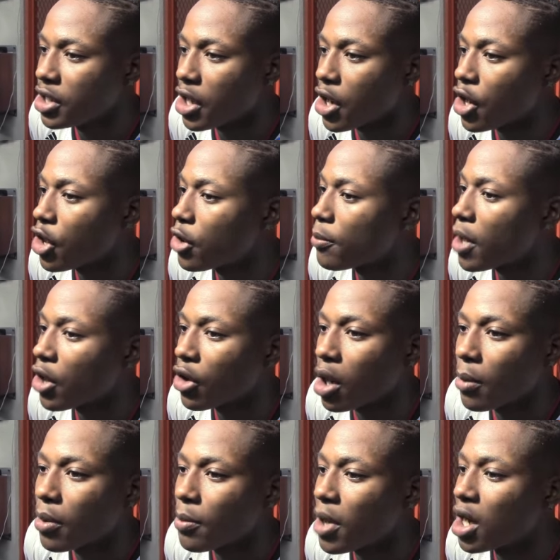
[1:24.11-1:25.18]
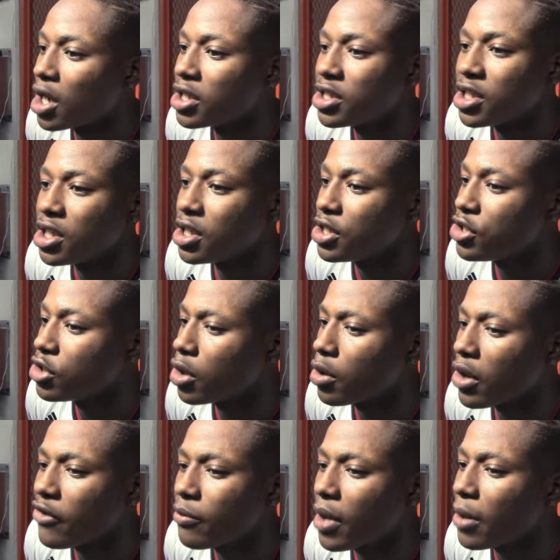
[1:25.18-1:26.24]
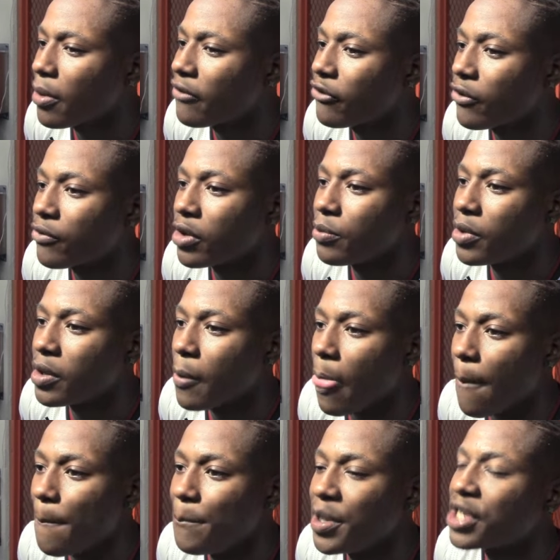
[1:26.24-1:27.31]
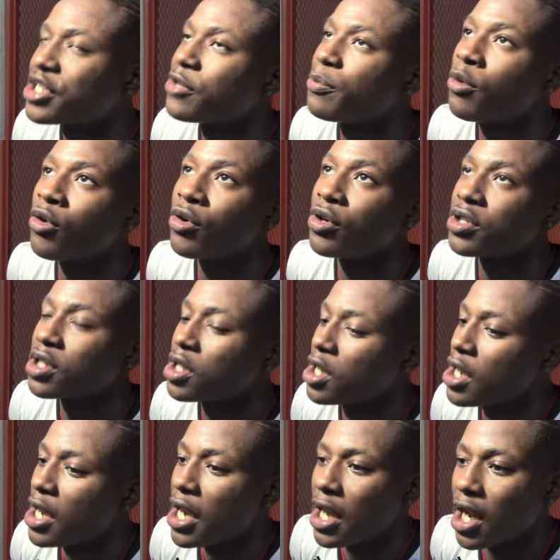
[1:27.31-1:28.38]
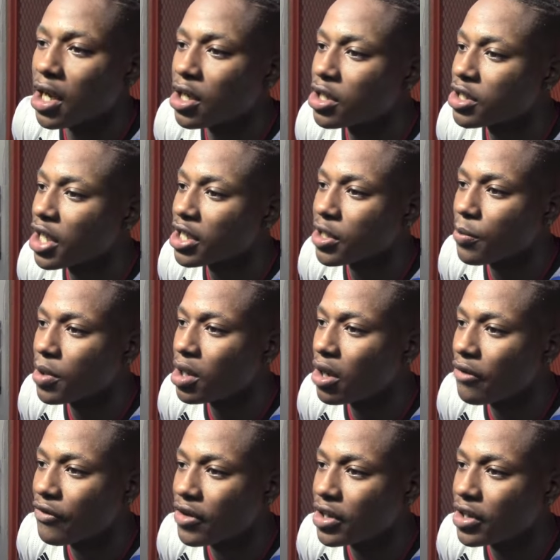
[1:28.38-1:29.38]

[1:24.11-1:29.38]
her, my grandma, my aunties, you know, everybody in my family been big supporters, and I couldn't thank them enough.